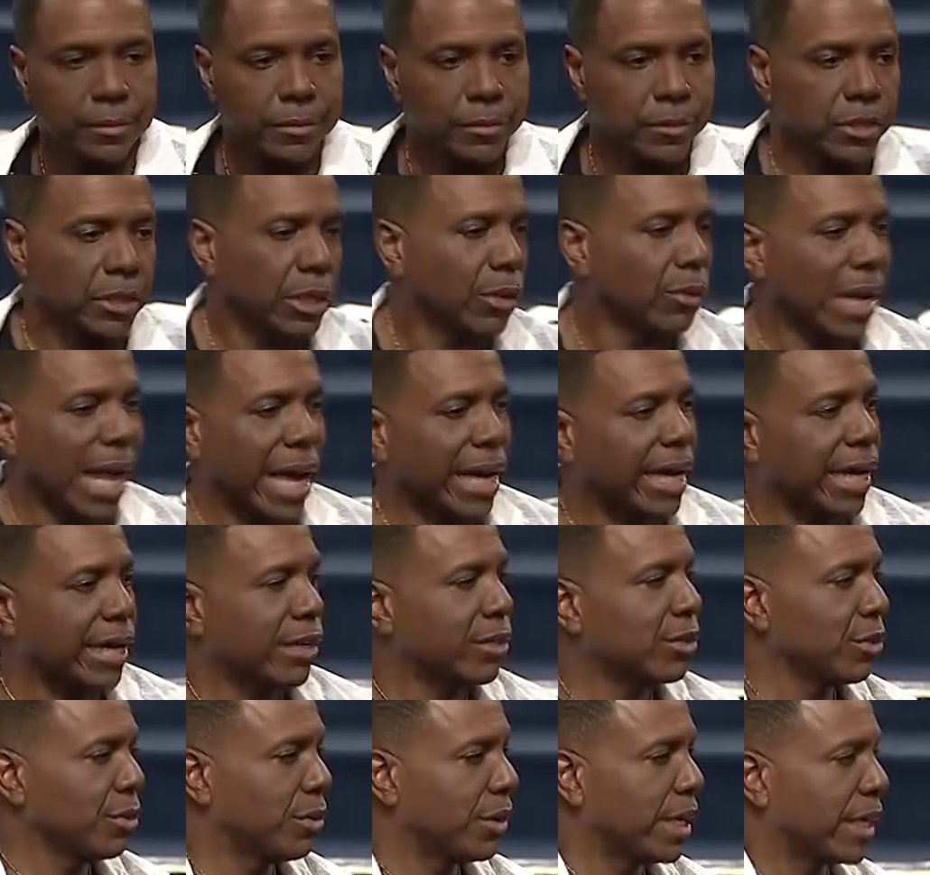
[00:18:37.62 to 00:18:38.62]
Say, well, I
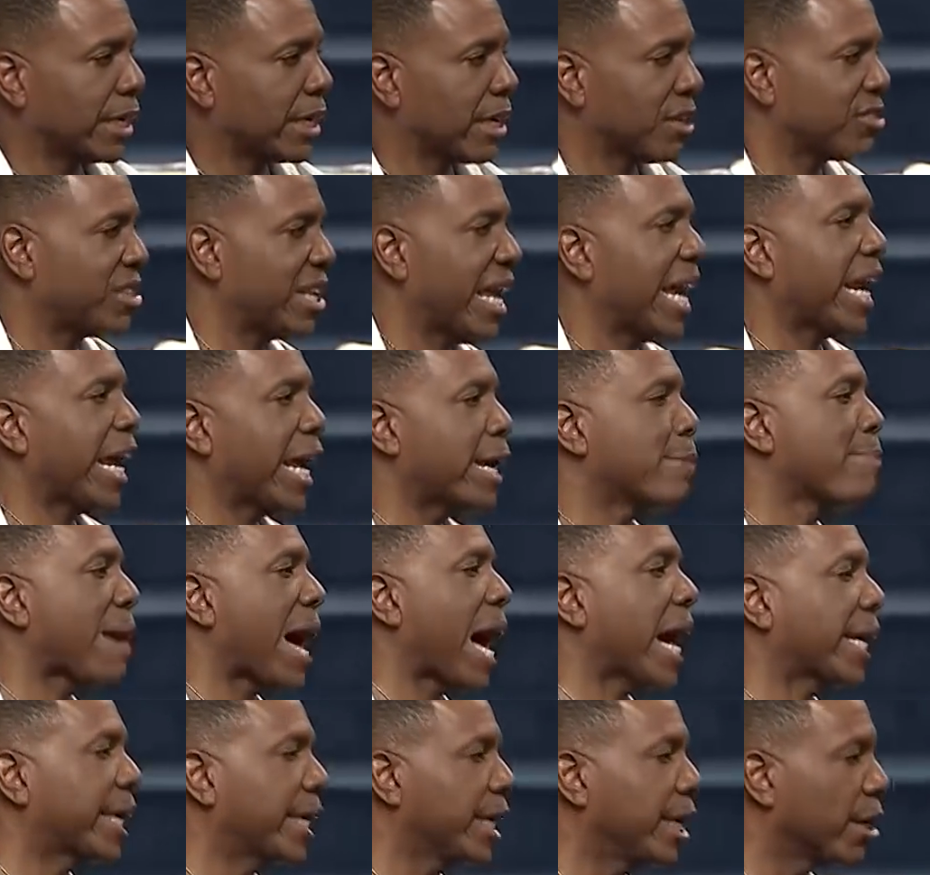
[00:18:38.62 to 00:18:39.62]
can't do that because that ain't
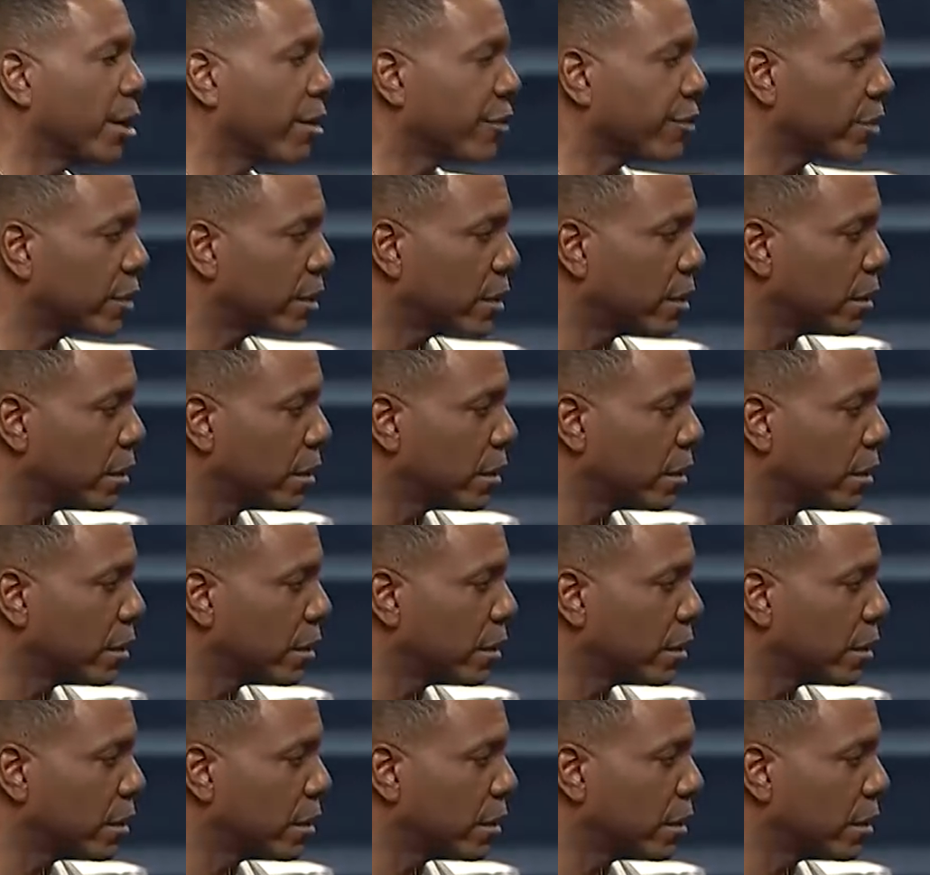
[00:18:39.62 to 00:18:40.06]
my gift.